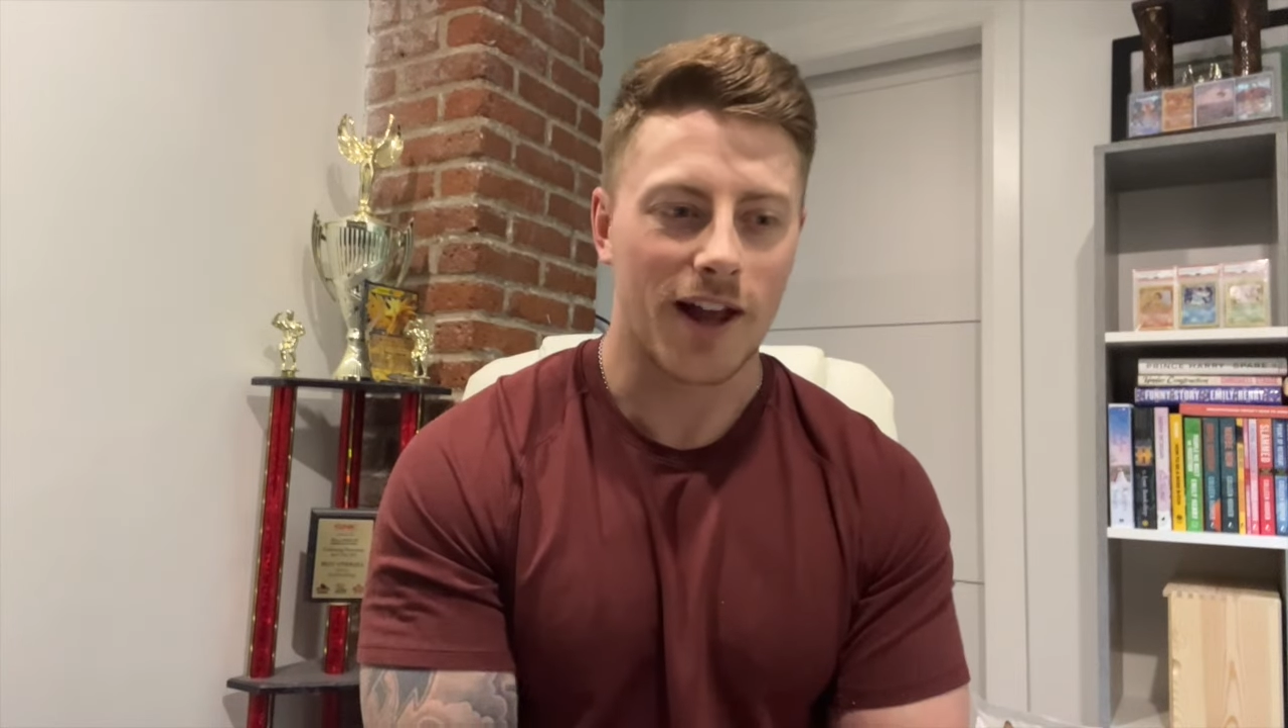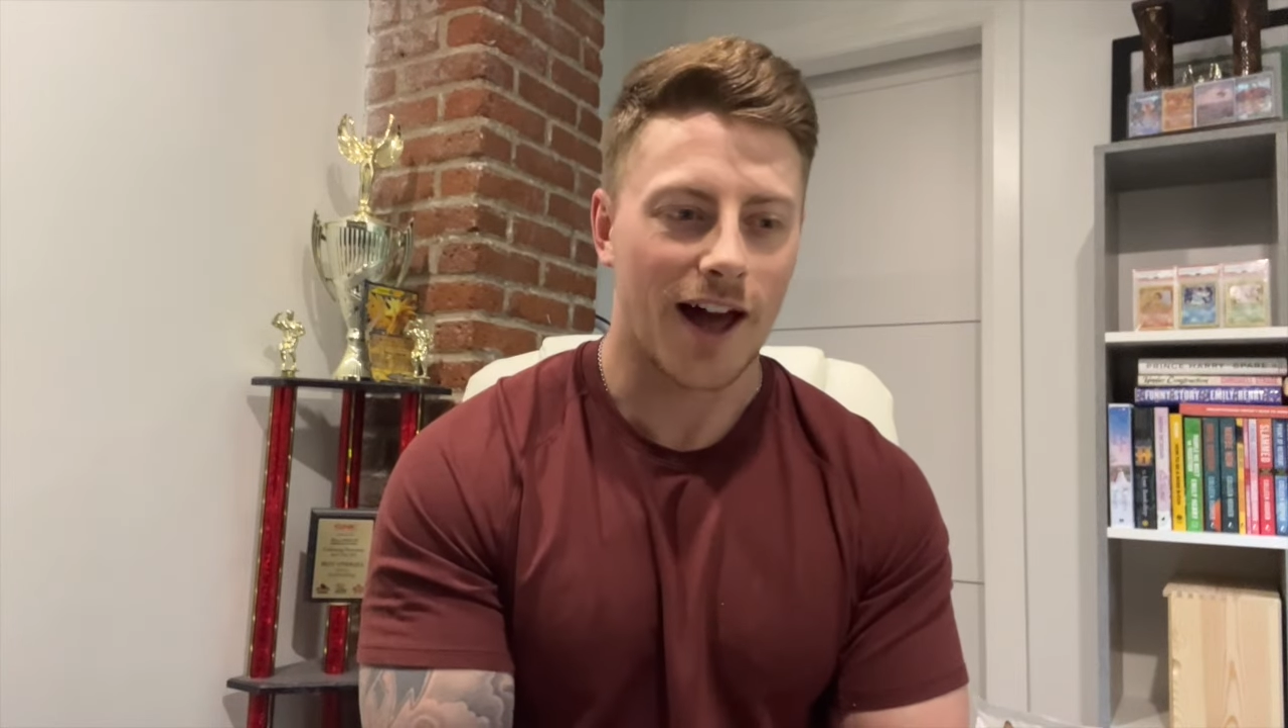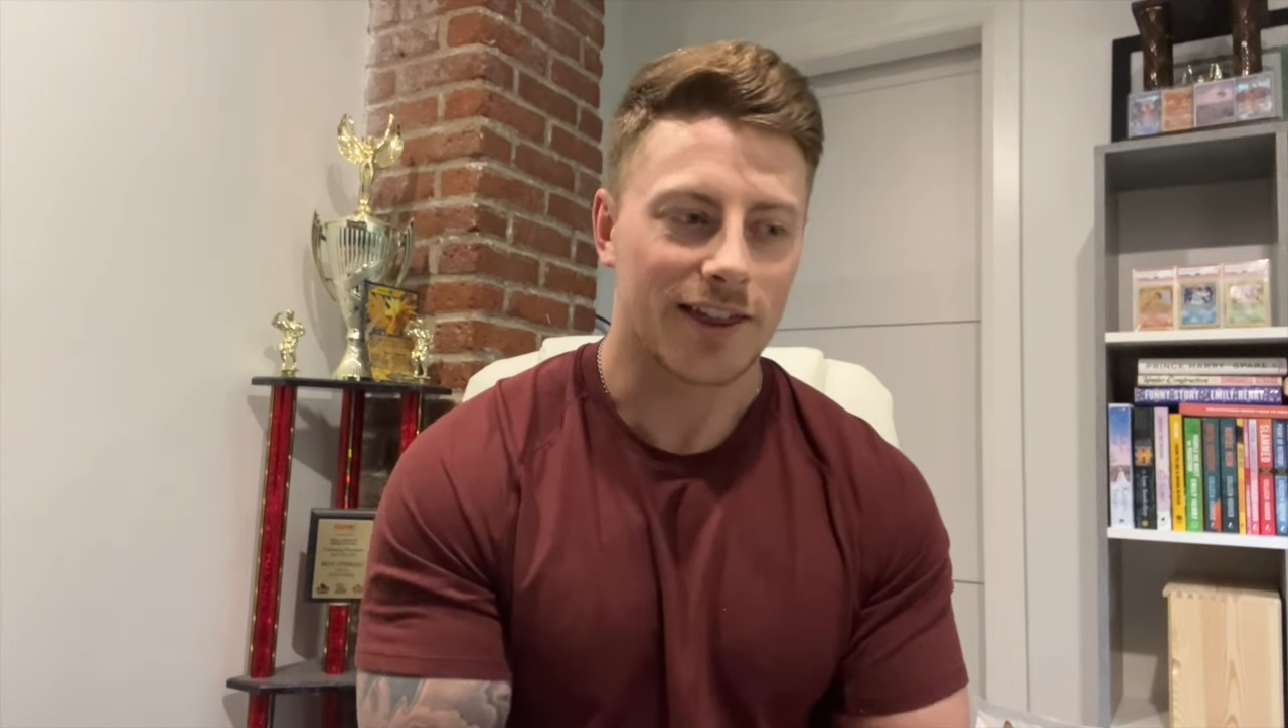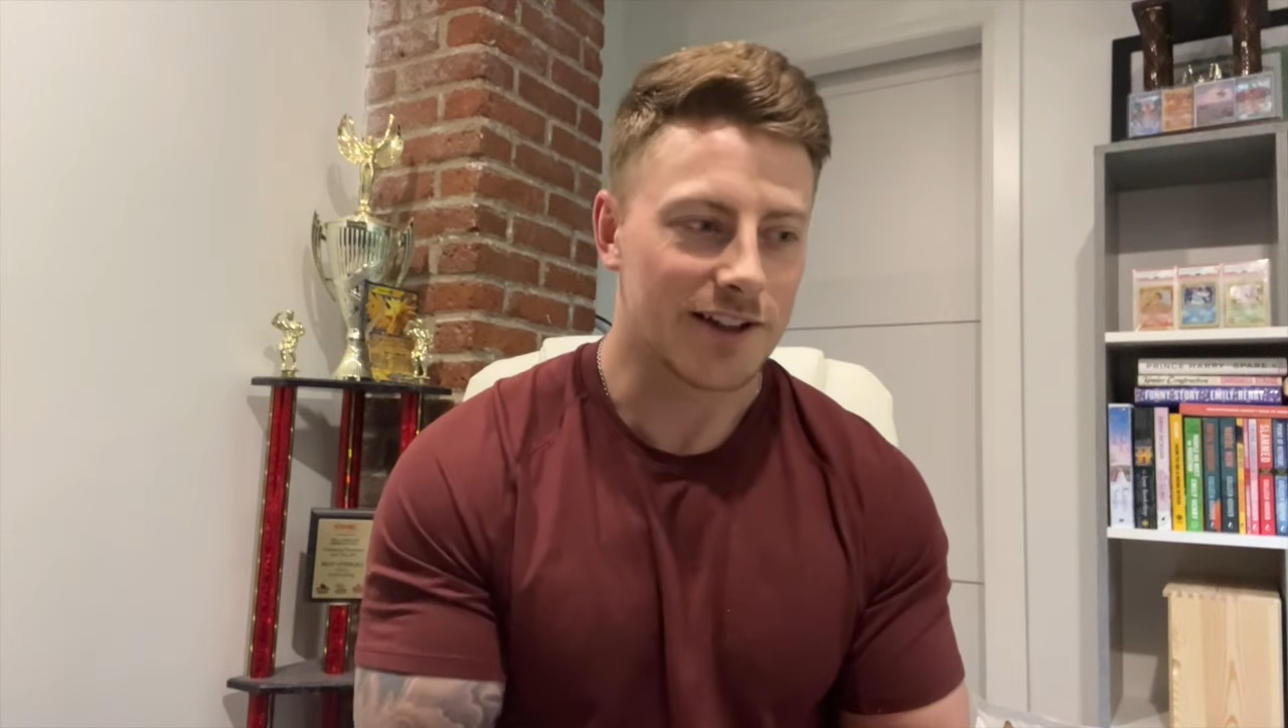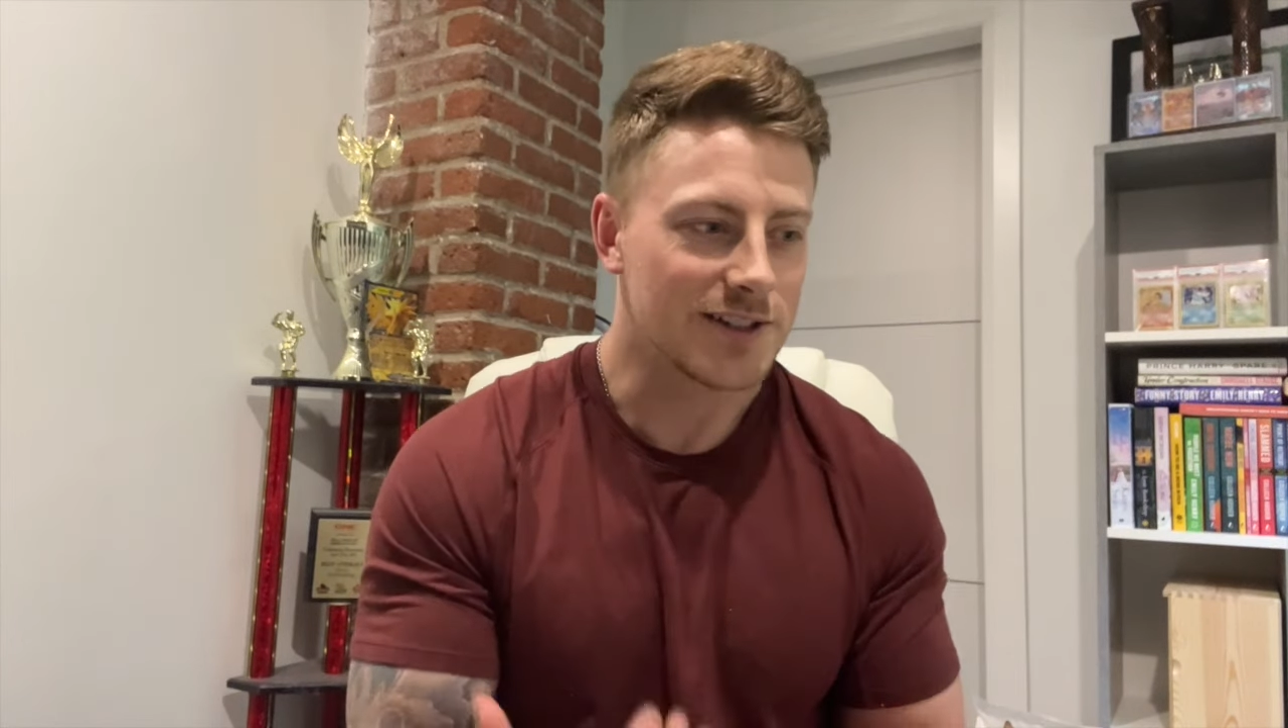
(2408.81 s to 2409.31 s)

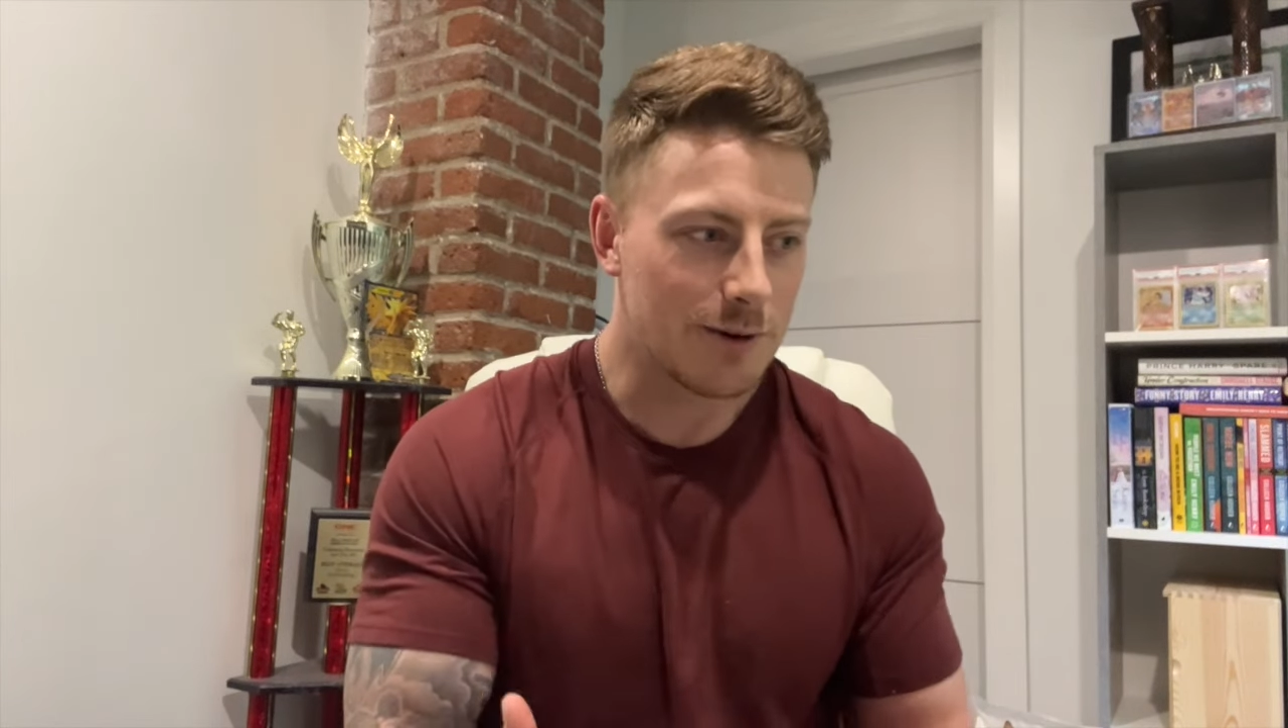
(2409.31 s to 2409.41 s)
athletes,